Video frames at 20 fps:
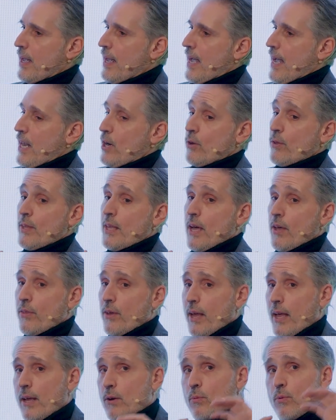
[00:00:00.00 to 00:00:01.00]
And on the
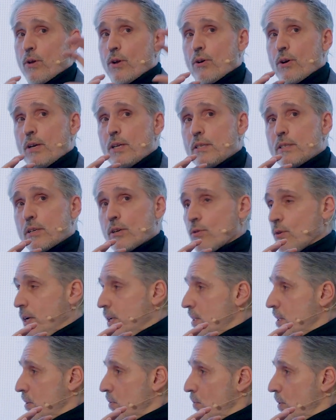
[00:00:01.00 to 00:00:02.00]
other hand, we are
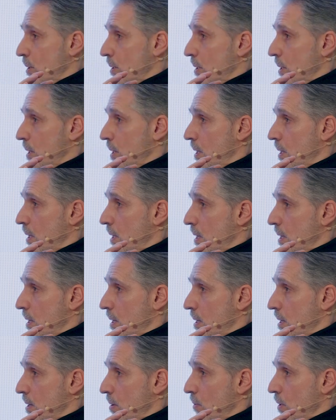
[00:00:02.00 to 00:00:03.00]
integrated with the
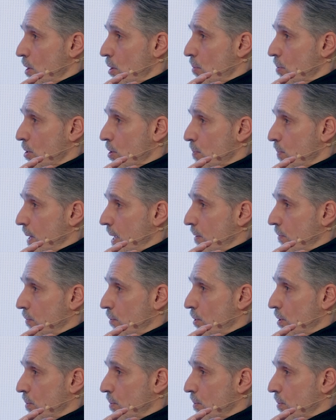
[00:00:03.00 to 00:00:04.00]
e-commerce
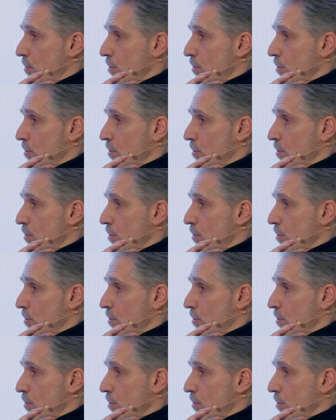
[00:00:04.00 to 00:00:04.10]
platform.